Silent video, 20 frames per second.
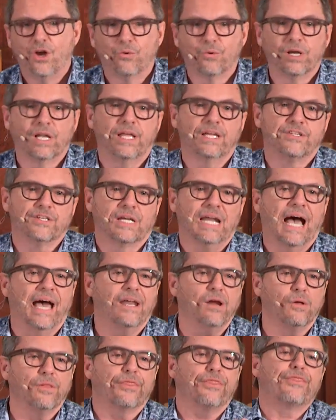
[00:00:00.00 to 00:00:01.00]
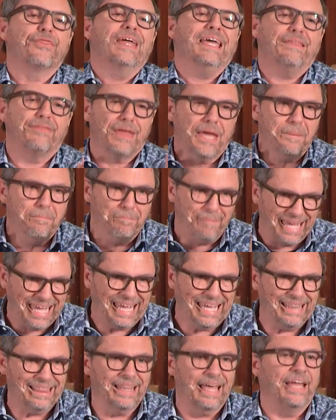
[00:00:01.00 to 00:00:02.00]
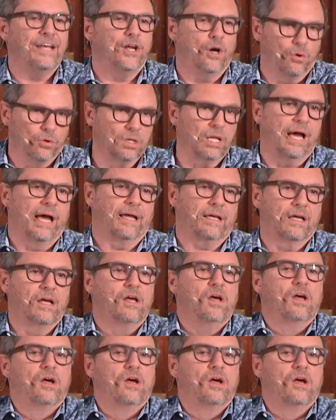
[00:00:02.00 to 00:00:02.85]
religion, I don't think they mean they don't like